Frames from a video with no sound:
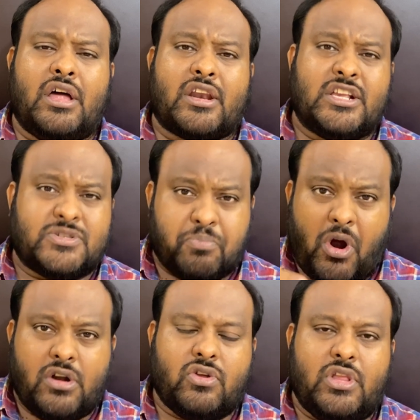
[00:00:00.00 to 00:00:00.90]

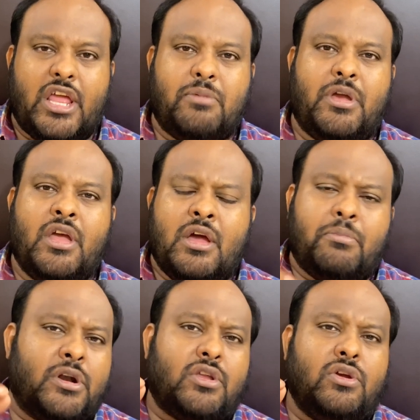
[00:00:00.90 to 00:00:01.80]
respond to the enemy,
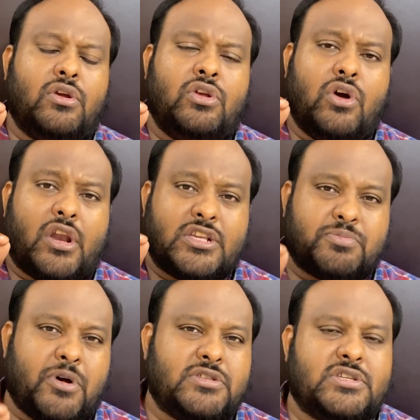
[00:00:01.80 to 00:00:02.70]
but your
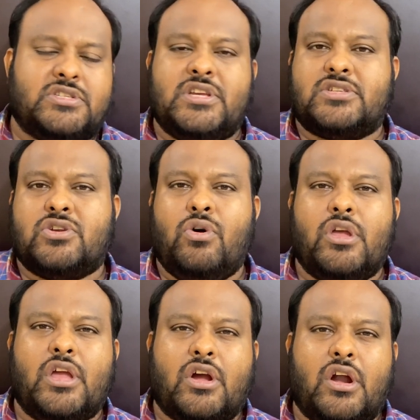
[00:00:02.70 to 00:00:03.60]
response is just
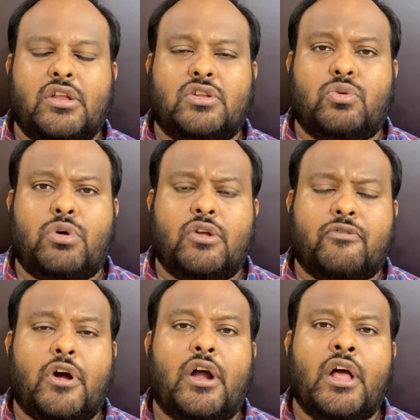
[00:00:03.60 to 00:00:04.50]
going according to the word of
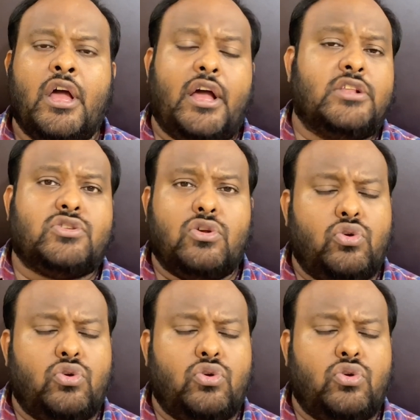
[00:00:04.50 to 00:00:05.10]
God. And so